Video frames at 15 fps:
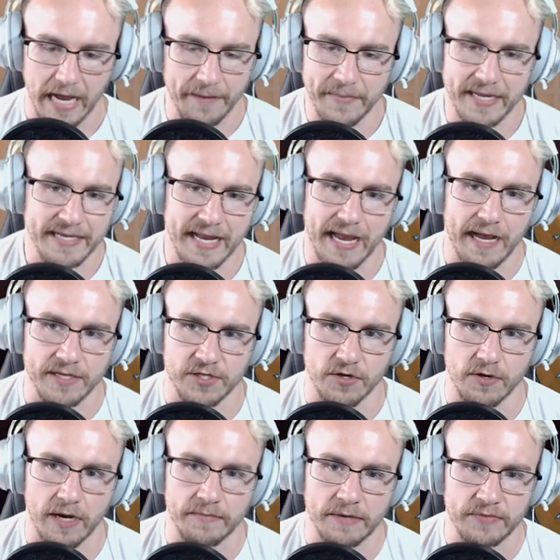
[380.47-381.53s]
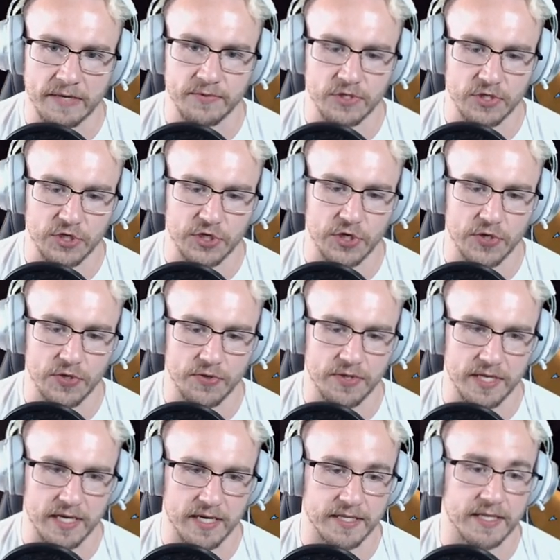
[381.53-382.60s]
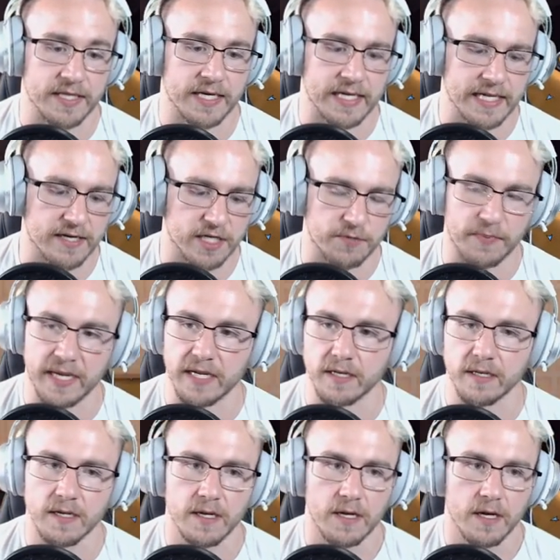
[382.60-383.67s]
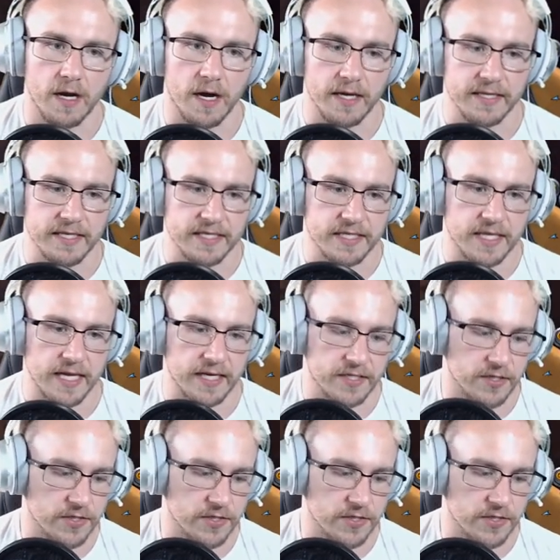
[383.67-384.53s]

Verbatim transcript: mean, yeah, so I'm just going to show you the clear speed on this thing.